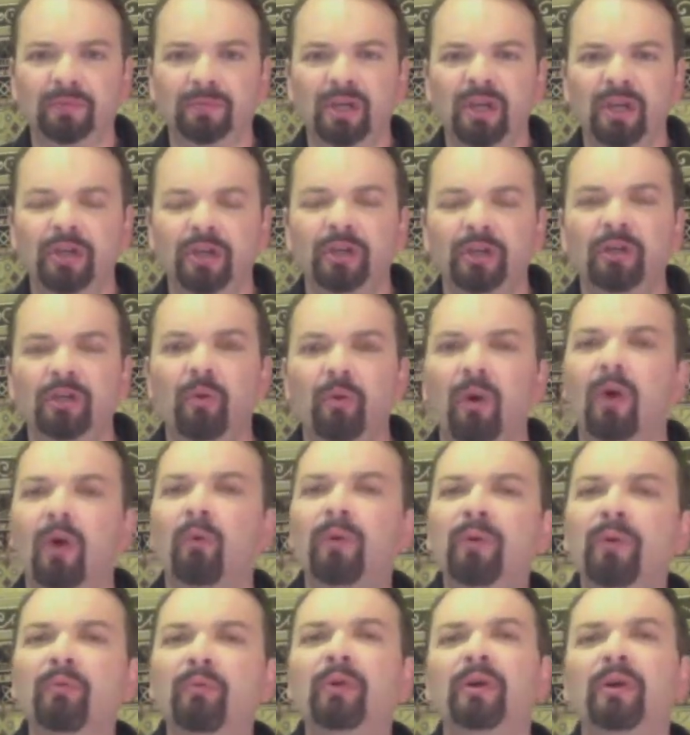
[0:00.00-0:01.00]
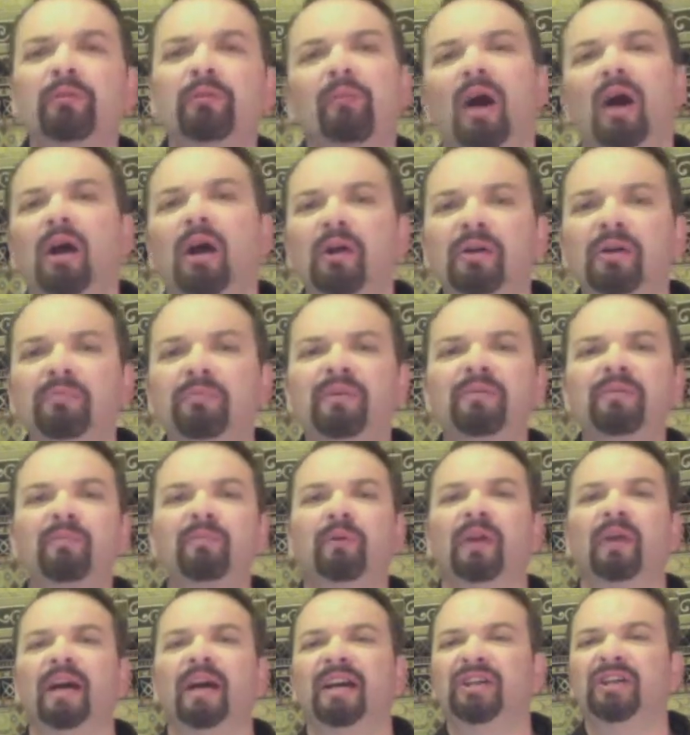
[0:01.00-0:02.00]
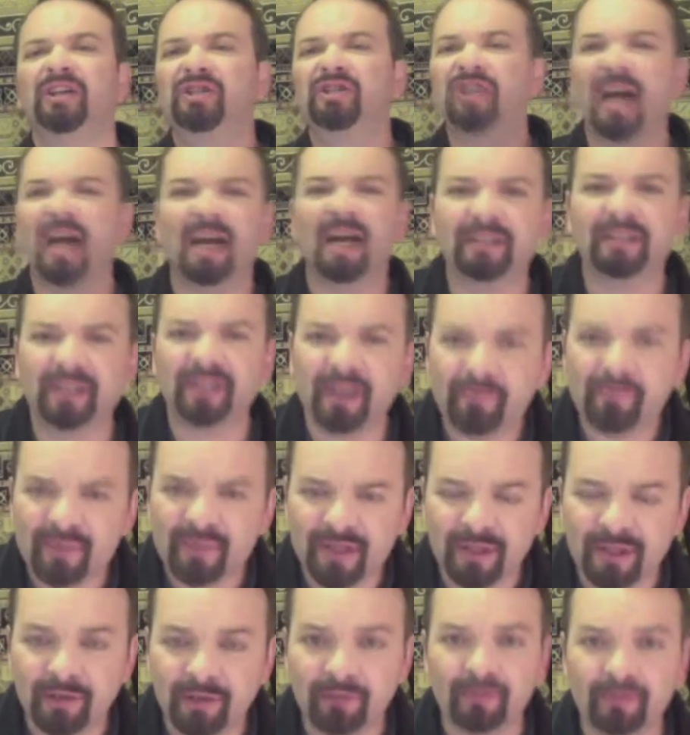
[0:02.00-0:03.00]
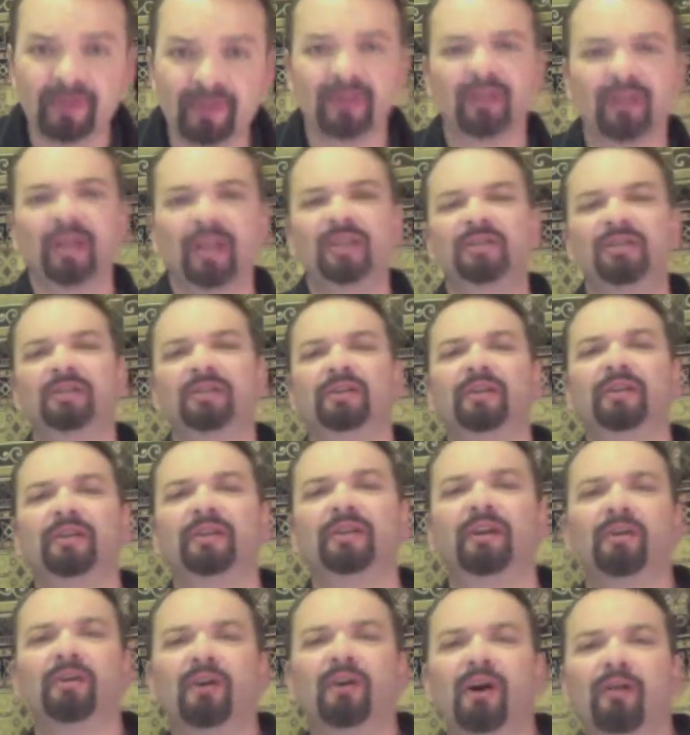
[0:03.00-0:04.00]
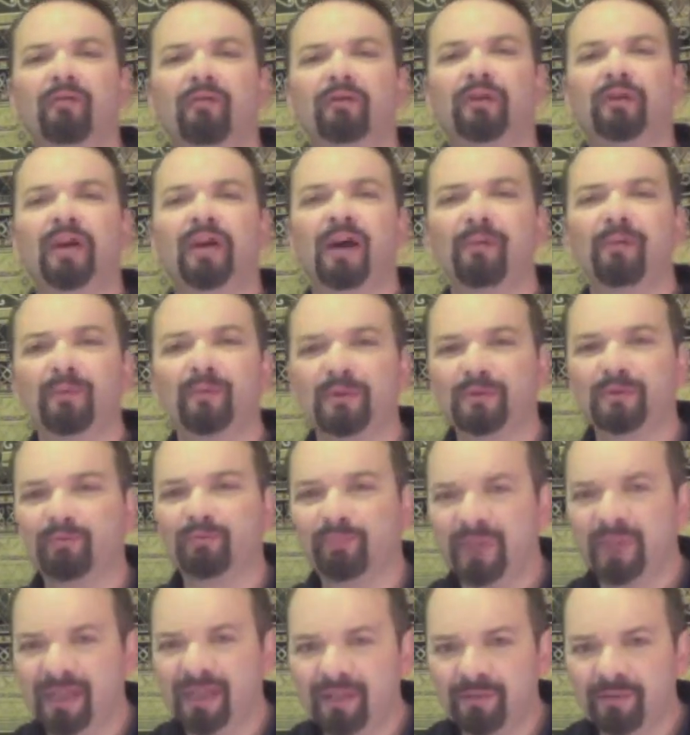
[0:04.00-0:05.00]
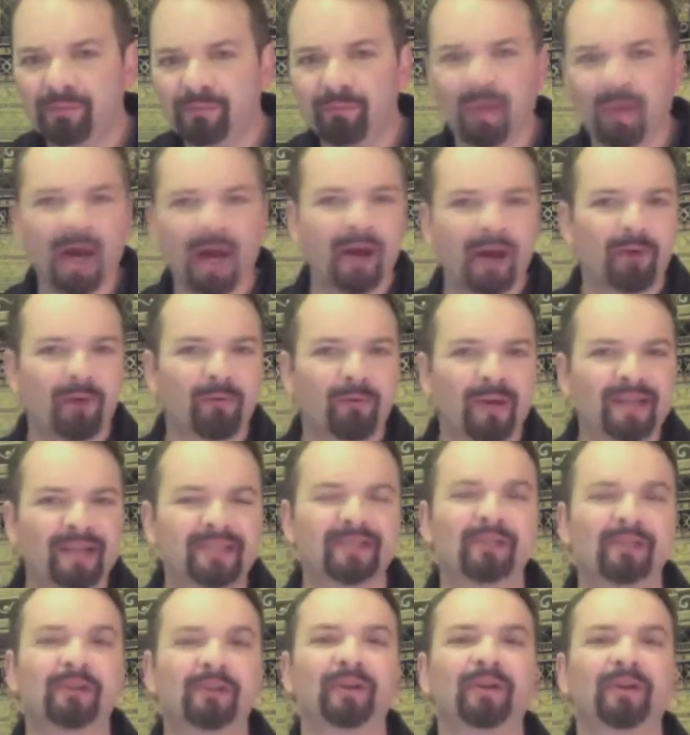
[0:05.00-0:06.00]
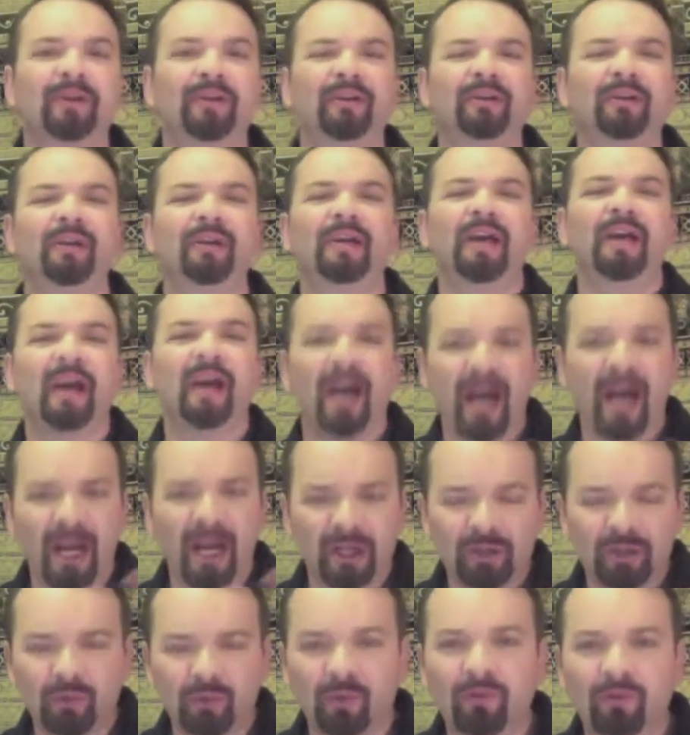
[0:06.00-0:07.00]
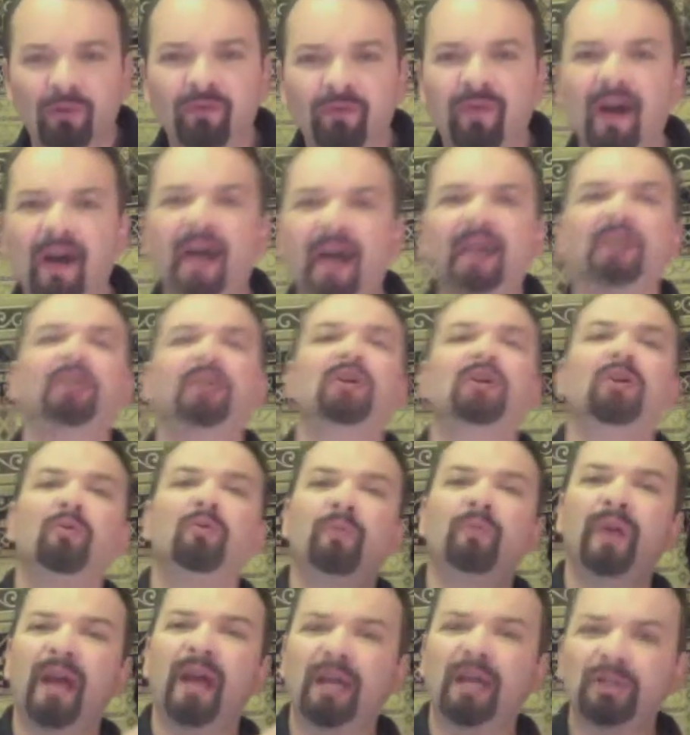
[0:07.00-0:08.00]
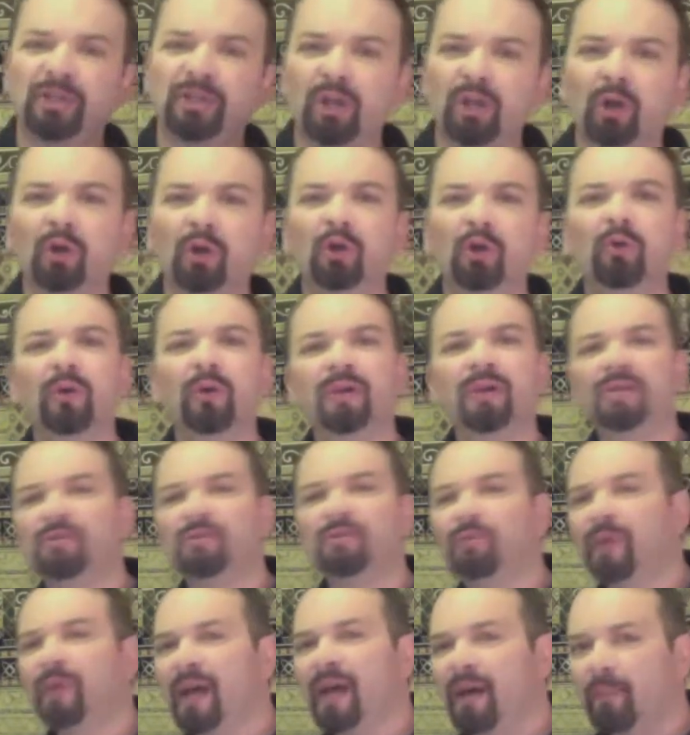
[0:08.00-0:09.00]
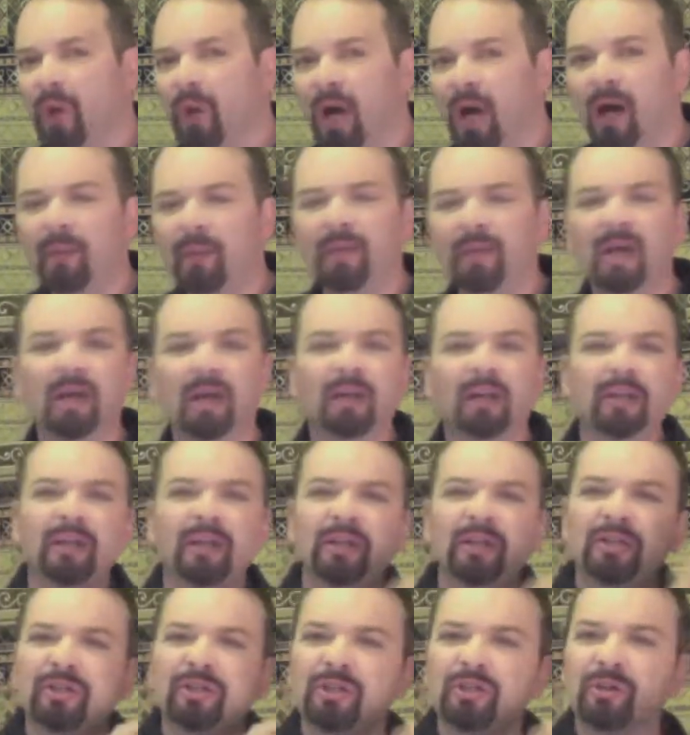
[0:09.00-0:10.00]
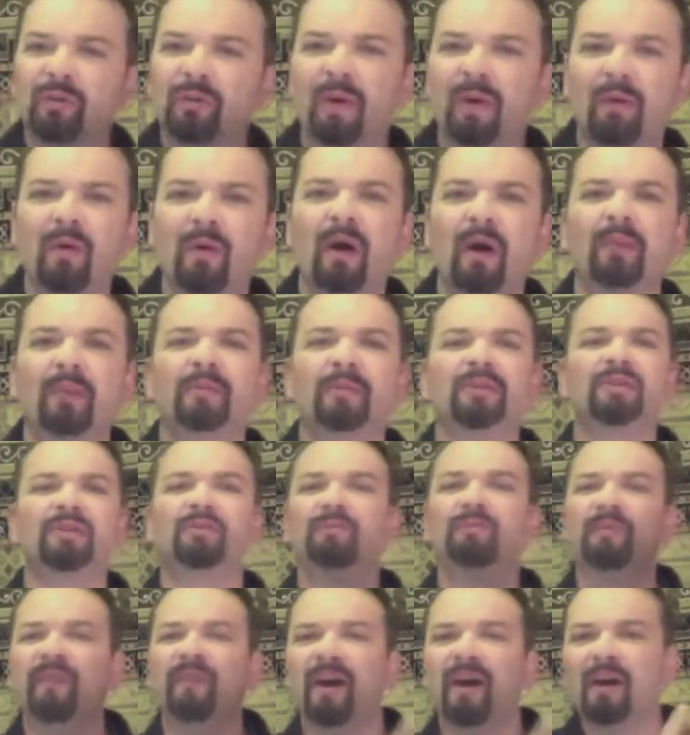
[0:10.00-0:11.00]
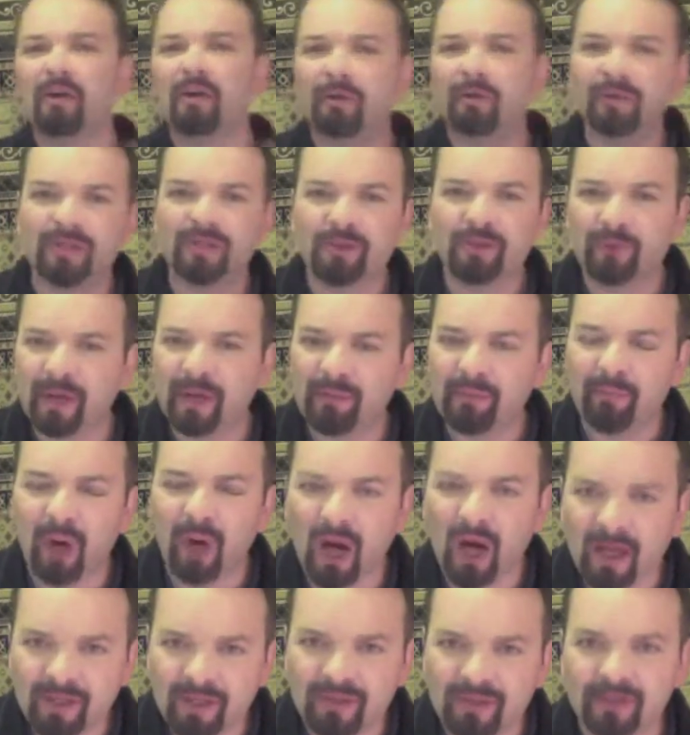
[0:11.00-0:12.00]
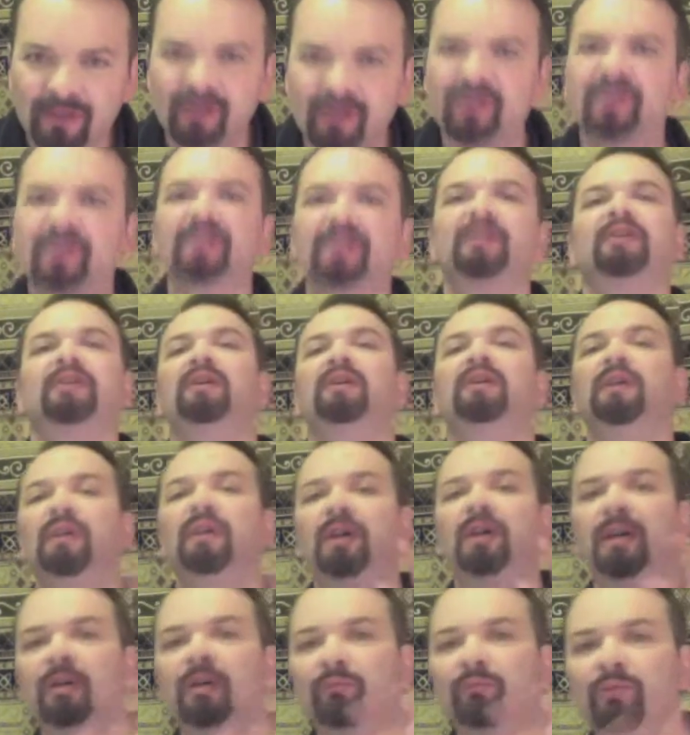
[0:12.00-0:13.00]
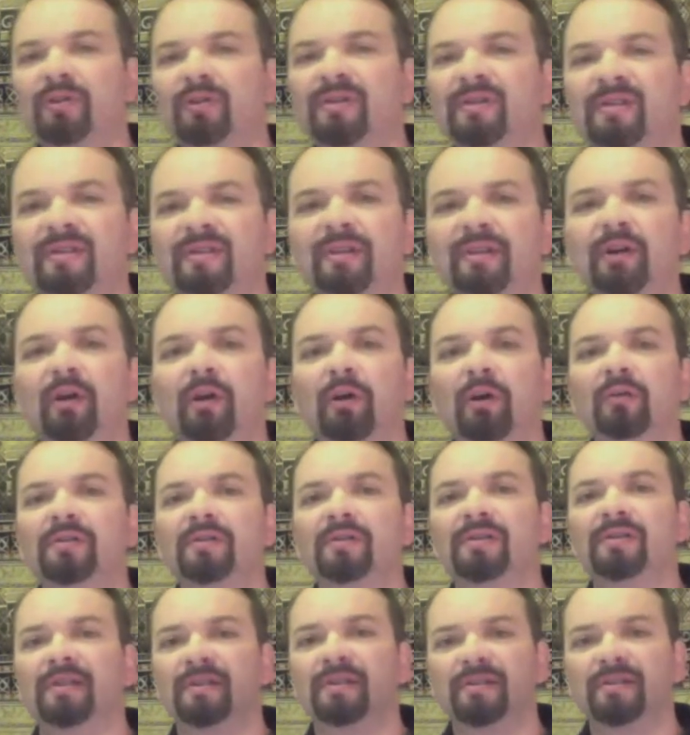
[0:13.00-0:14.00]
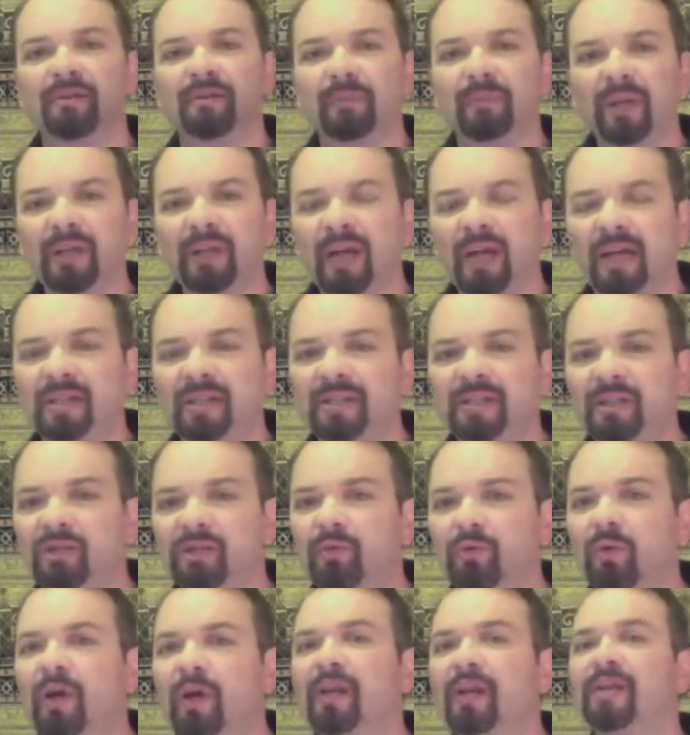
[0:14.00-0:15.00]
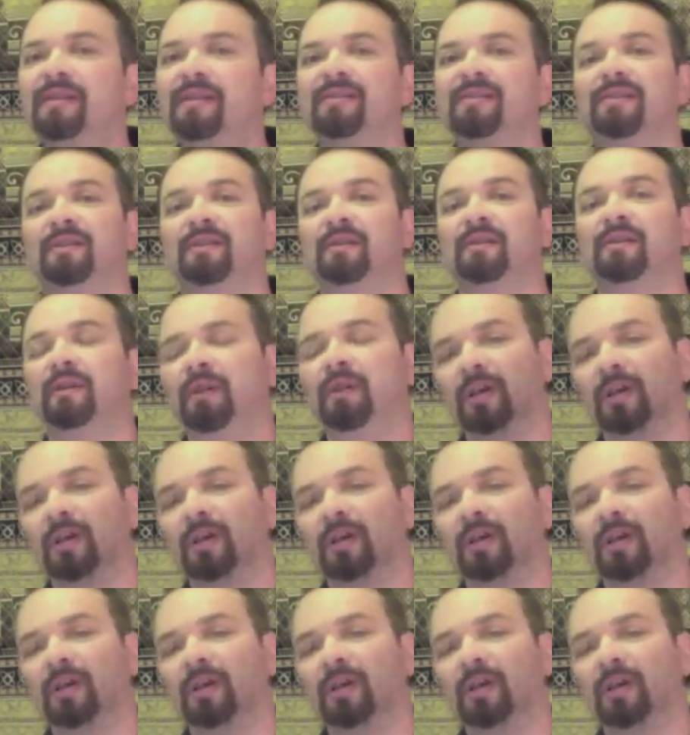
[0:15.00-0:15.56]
While we were admiring people like Jack Dempsey, who was allegedly on a Harvard campus beaten by a wrestler in an actual fight, we had Joe Louis, we had Muhammad Ali, Sugar Ray Robinson, we've had all these great boxers in Brazil since the mid-1920s.